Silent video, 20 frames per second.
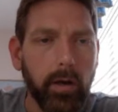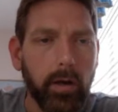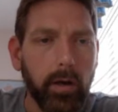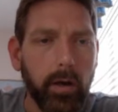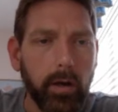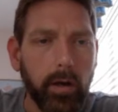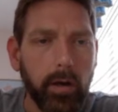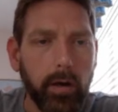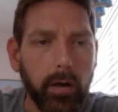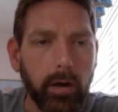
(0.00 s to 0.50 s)

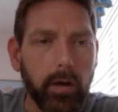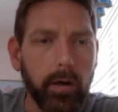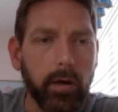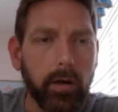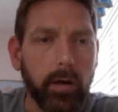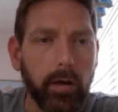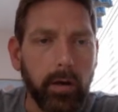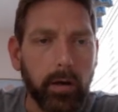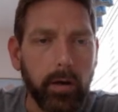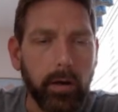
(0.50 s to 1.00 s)

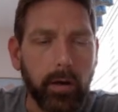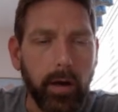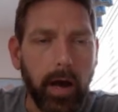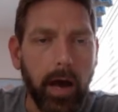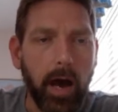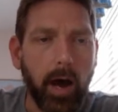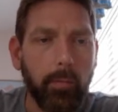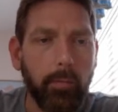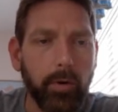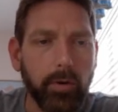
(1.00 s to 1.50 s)

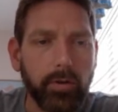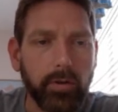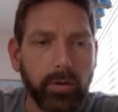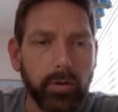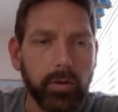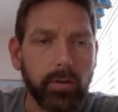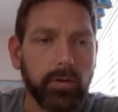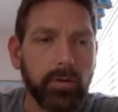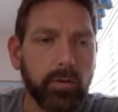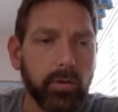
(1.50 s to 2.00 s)
How much of the
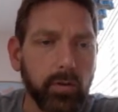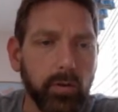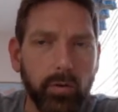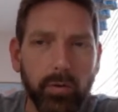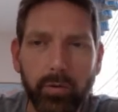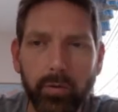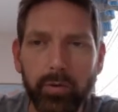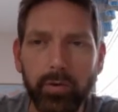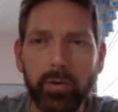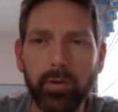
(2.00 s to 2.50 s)

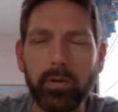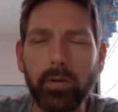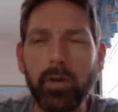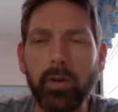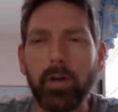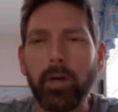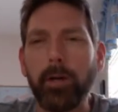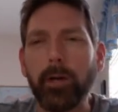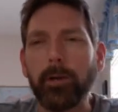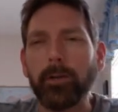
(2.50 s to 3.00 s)
solution?
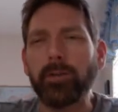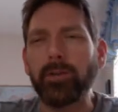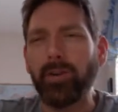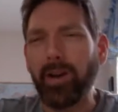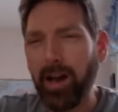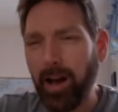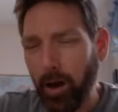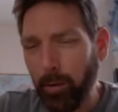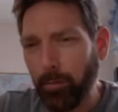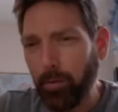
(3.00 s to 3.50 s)
So
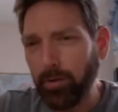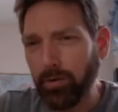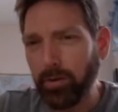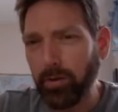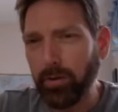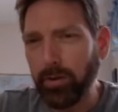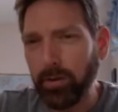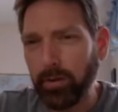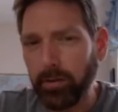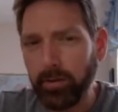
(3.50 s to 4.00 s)
how much of
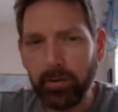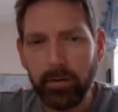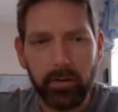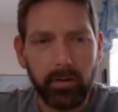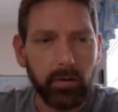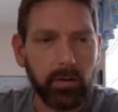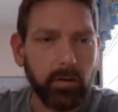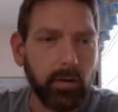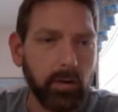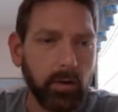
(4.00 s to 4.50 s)
this is
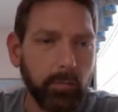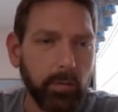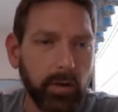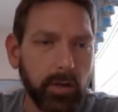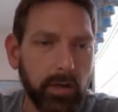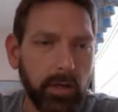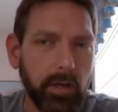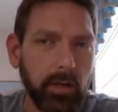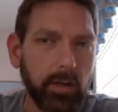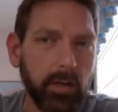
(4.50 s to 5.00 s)
going to be
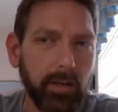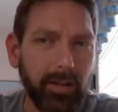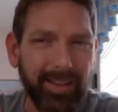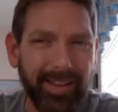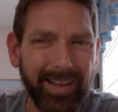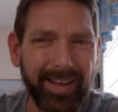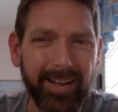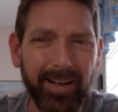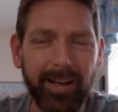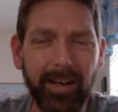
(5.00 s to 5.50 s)
needed?
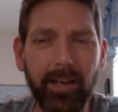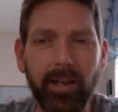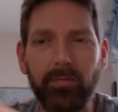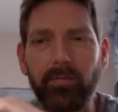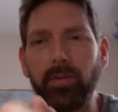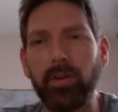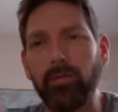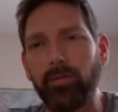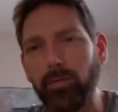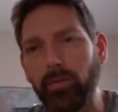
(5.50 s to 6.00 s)
That
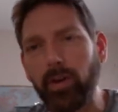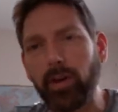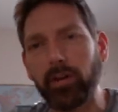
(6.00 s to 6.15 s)
if you got a